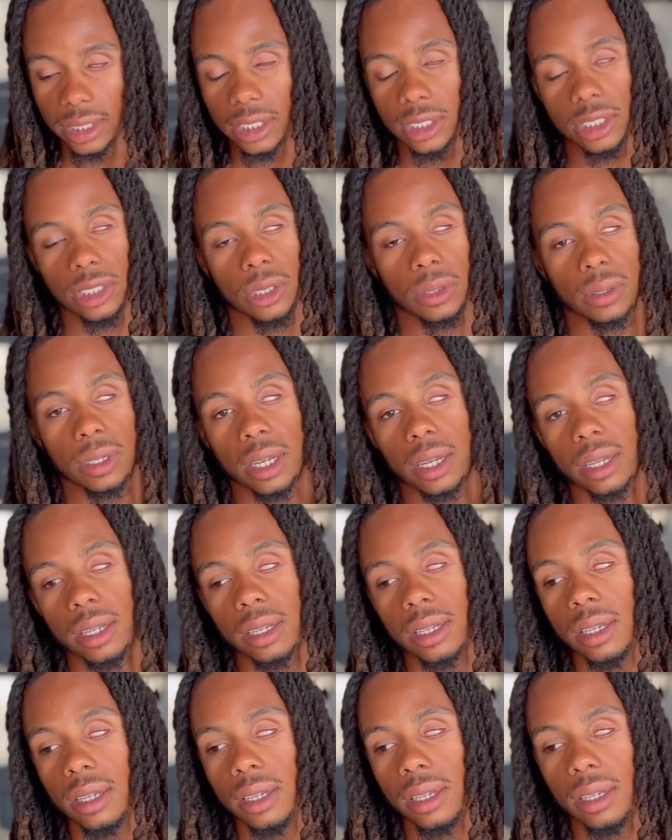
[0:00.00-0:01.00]
she showed like
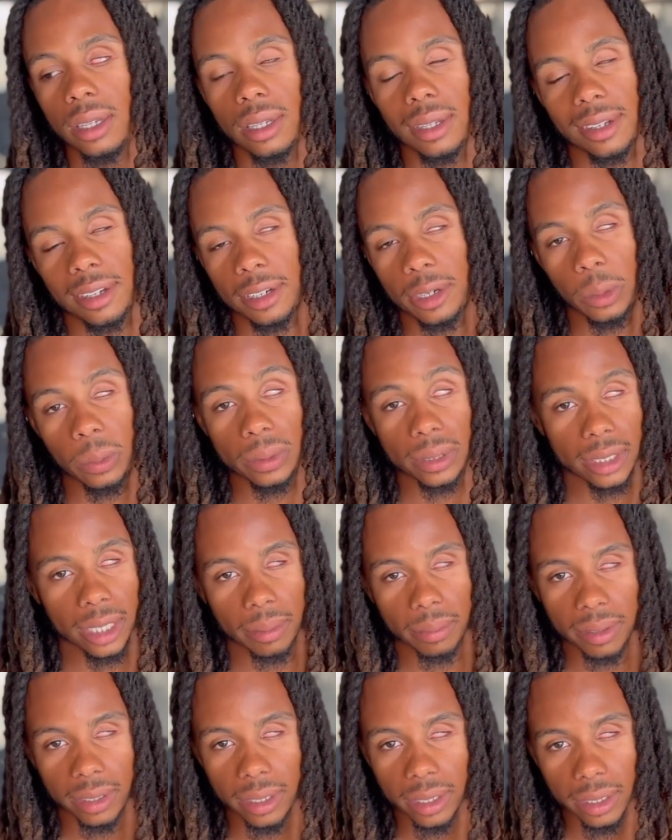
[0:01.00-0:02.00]
no
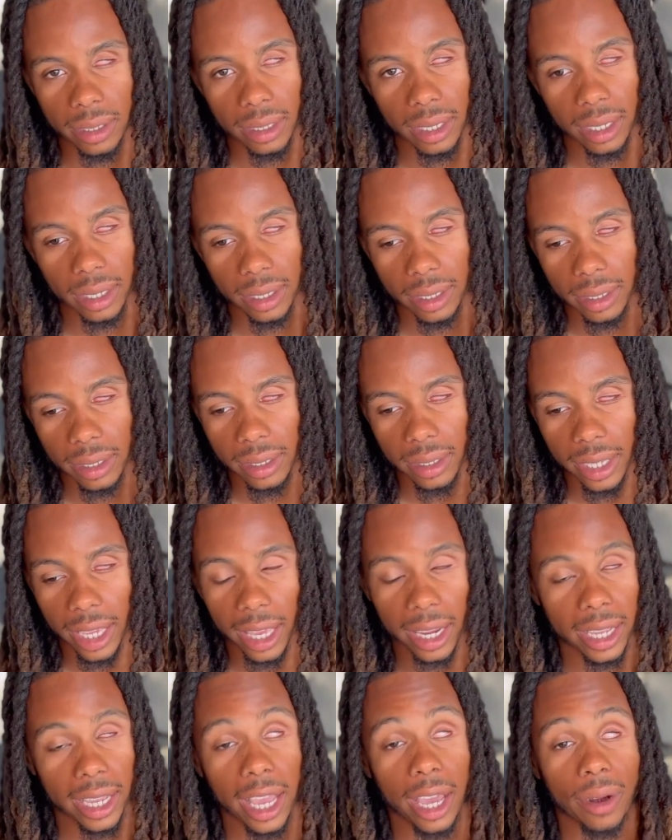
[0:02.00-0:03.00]
sympathy,
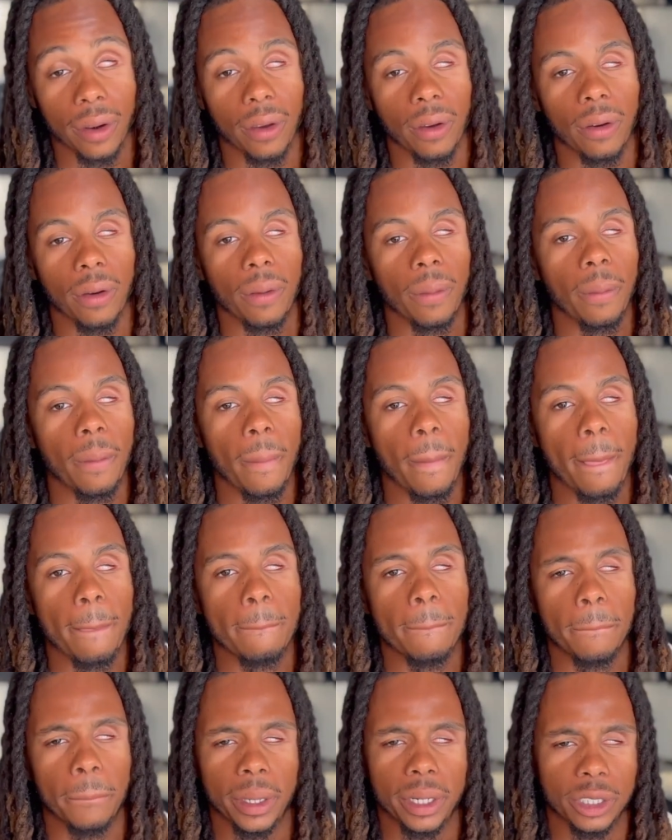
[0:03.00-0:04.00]
like at all.
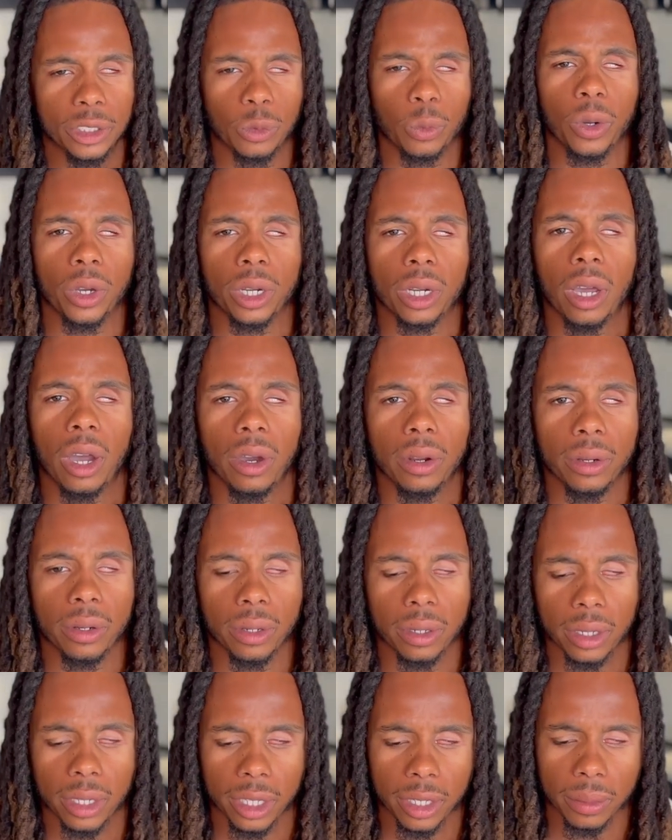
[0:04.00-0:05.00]
But this one doctor,
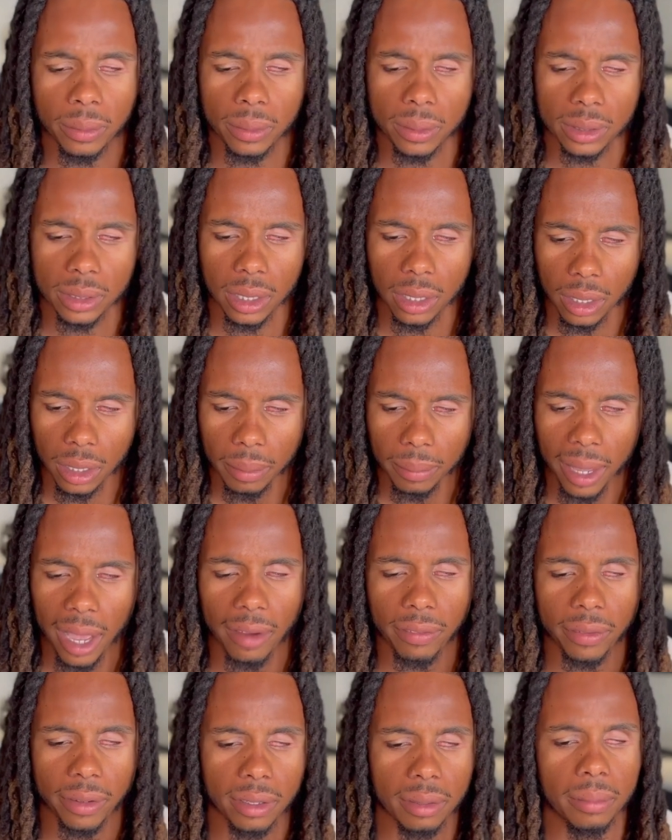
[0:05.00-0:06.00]
and he was
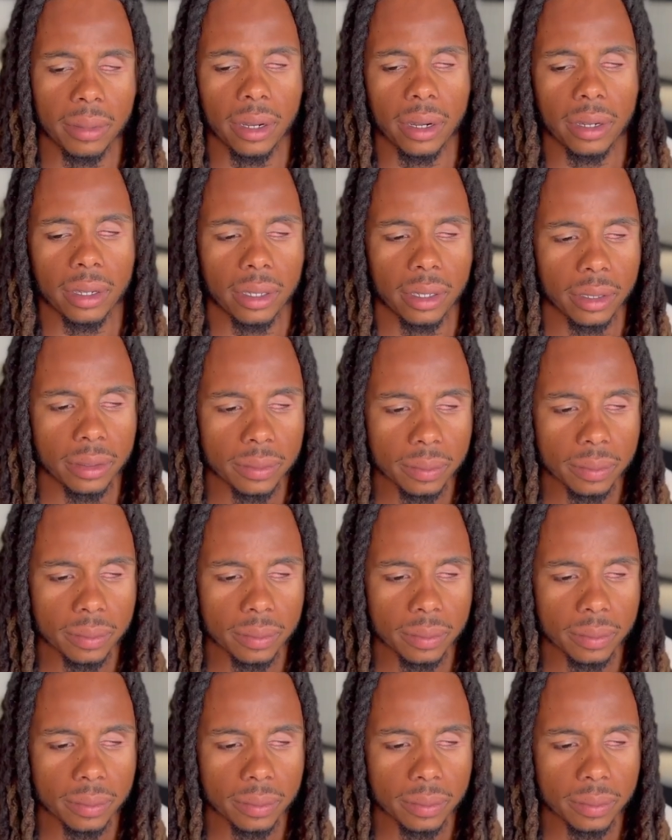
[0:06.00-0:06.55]
African American.